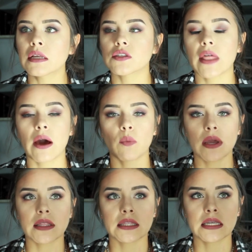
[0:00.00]
so that
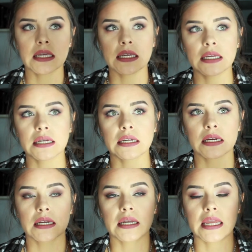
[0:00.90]
way that the ink
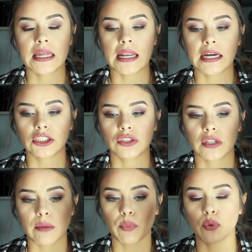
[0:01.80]
can
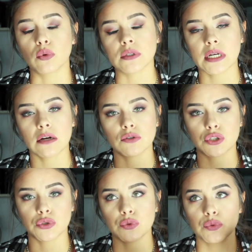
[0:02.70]
actually pull down
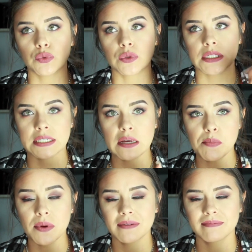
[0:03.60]
to the tip.